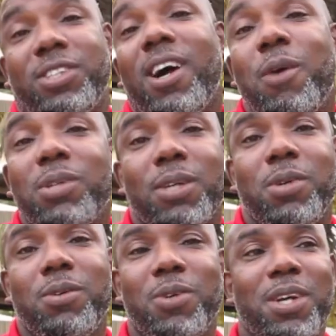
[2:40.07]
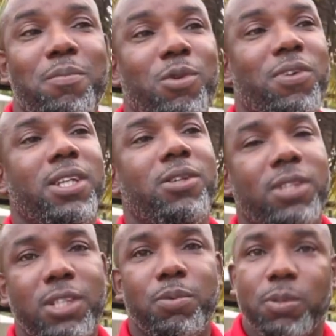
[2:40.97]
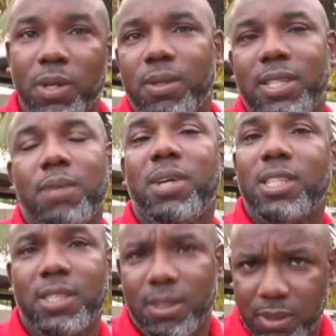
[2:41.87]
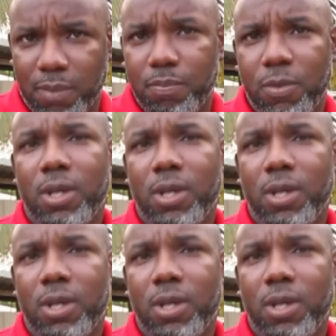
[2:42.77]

Now, I wouldn't say we move any utility poles, but in some cases, some,